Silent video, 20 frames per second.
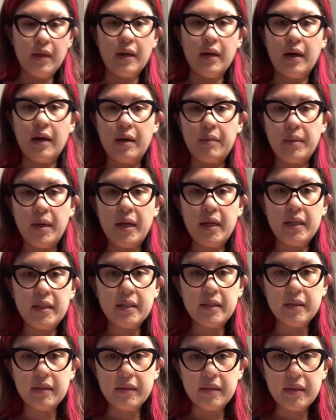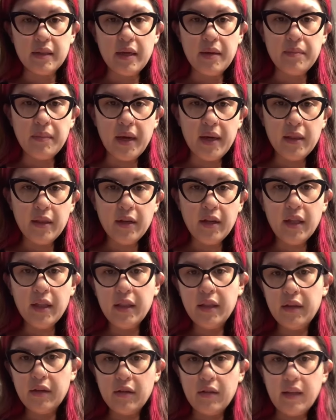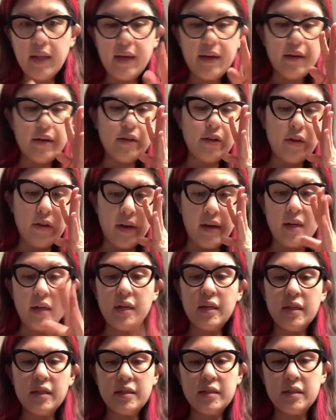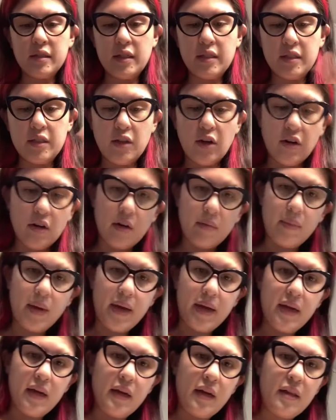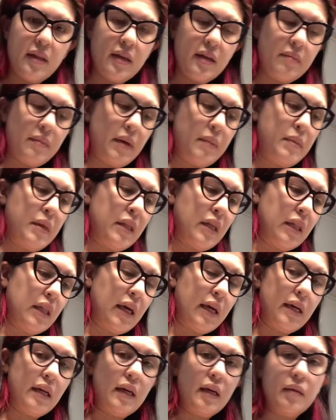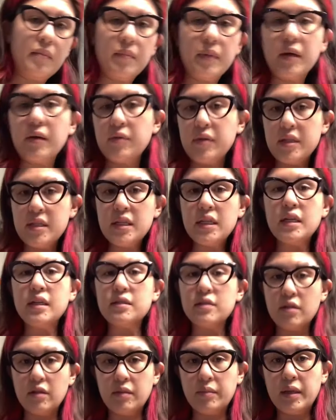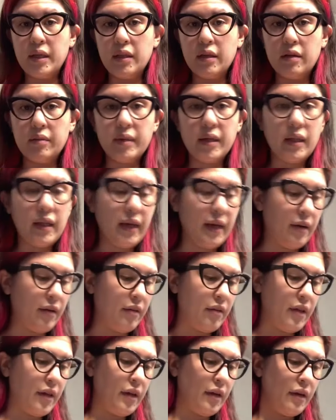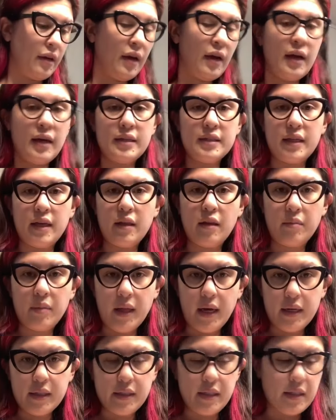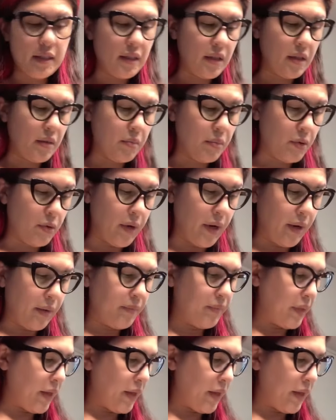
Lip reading: And it might look a little light on your end. It's dark on my end. I think it might be the lighting, but green tea is gonna be a little bit lighter than, say, the black teas and the pu'er.